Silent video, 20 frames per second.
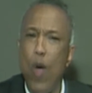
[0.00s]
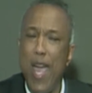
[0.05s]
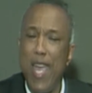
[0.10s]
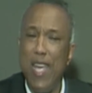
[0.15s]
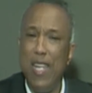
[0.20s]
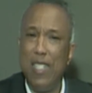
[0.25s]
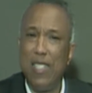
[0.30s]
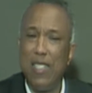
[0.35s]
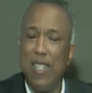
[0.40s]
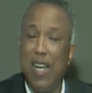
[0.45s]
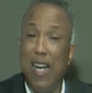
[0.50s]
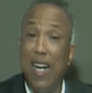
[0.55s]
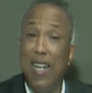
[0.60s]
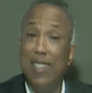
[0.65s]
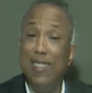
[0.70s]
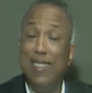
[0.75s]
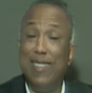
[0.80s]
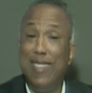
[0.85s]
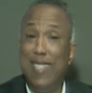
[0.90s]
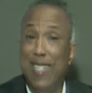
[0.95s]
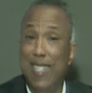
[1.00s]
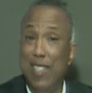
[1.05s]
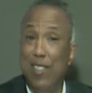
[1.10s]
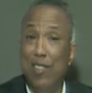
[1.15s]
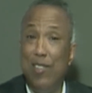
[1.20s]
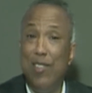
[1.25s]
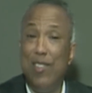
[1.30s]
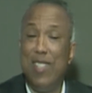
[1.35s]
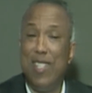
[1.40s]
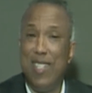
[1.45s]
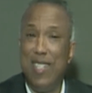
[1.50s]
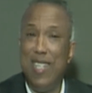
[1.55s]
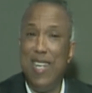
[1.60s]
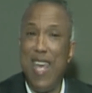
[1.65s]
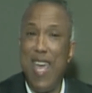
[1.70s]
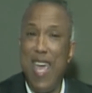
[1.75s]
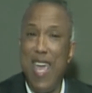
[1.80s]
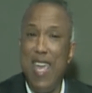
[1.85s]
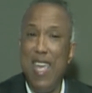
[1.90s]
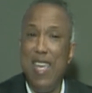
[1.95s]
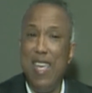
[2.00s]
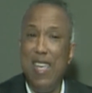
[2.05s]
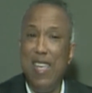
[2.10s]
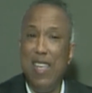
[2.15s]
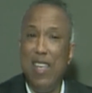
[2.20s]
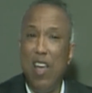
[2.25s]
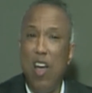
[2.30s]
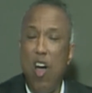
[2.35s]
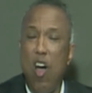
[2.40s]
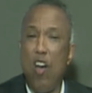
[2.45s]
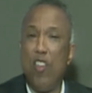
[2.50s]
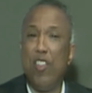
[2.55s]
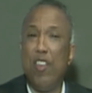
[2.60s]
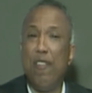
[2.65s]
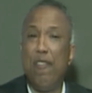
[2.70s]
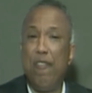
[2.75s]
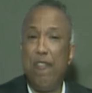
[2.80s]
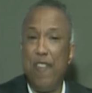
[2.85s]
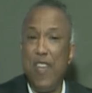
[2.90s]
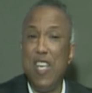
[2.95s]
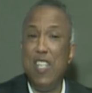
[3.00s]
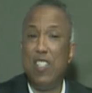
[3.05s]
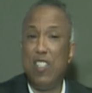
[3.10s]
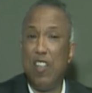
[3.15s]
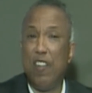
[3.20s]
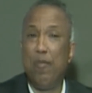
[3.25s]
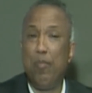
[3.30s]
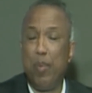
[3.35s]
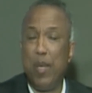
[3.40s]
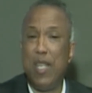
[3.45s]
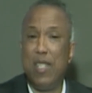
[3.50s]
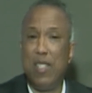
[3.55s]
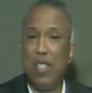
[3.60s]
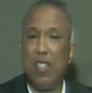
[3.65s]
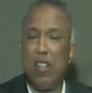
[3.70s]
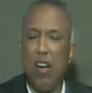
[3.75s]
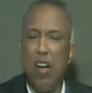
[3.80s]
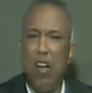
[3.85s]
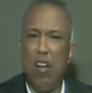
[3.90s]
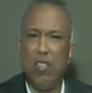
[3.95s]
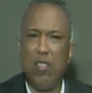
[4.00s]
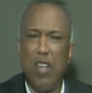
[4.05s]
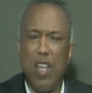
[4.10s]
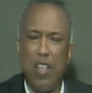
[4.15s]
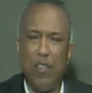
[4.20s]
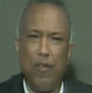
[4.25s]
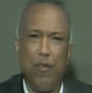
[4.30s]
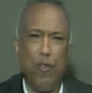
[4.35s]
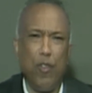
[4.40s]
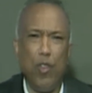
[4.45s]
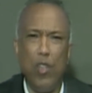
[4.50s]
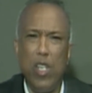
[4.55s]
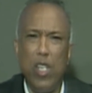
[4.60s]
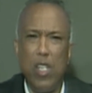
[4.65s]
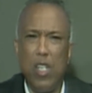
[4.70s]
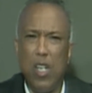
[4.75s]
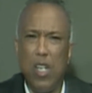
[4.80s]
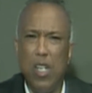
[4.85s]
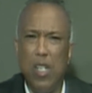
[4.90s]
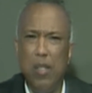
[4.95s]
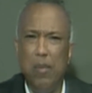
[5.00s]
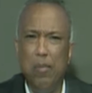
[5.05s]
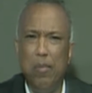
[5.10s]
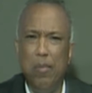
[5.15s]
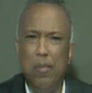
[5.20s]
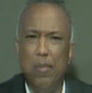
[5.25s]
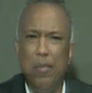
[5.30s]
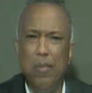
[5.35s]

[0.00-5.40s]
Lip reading: wait until the day or the Feast of Pentecost has fully come?